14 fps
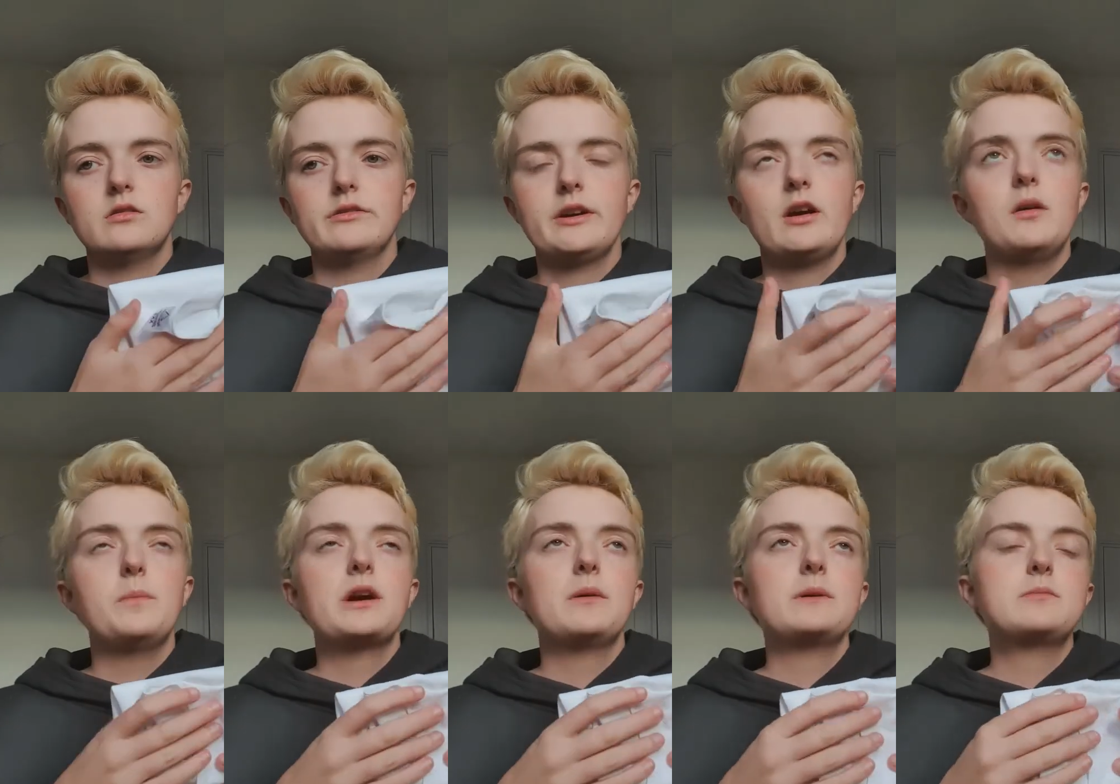They are
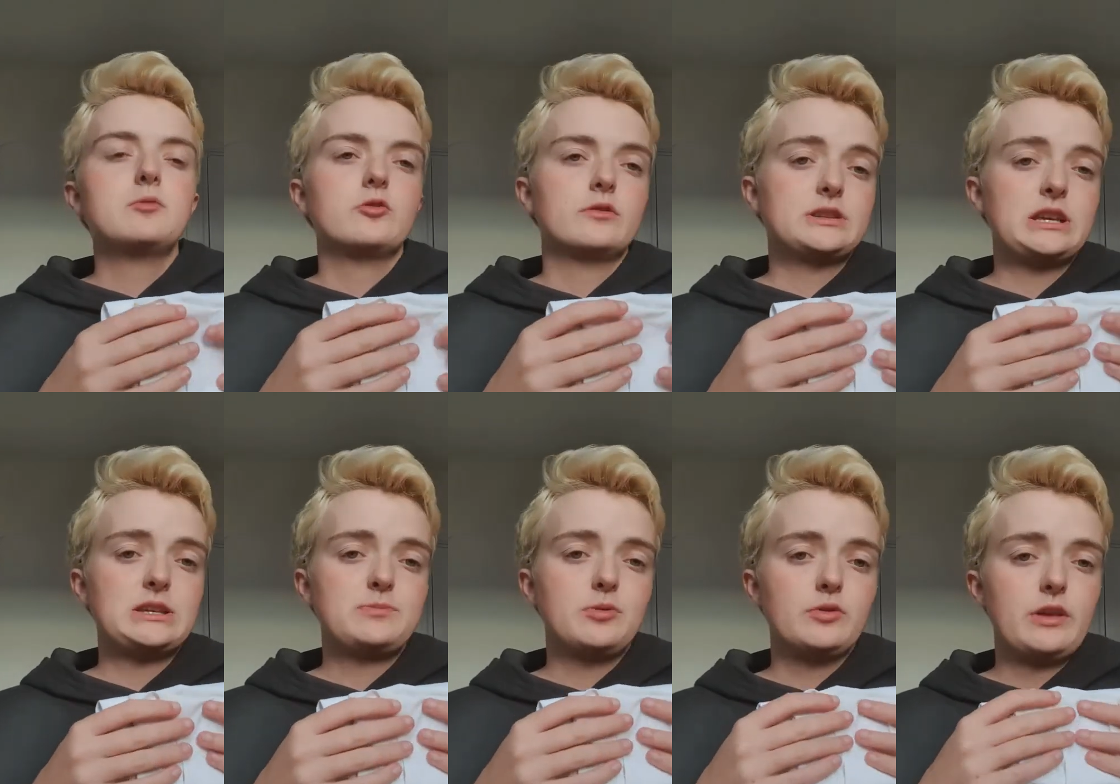becoming more
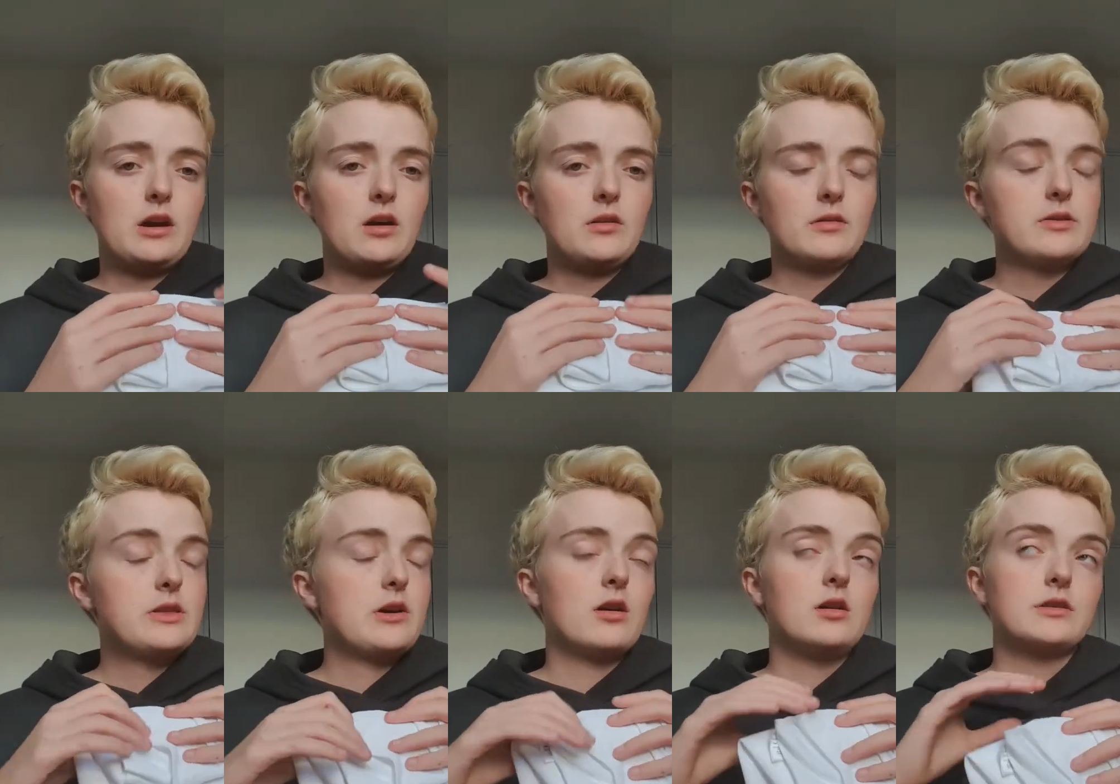accessible, and
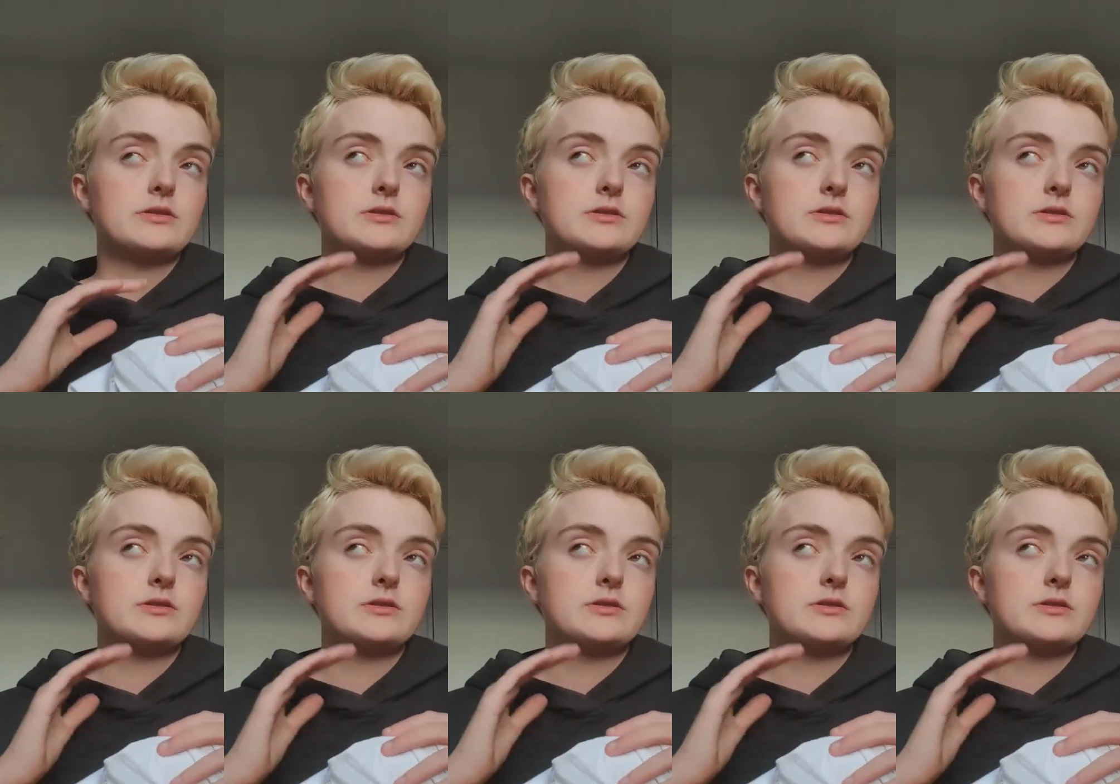they are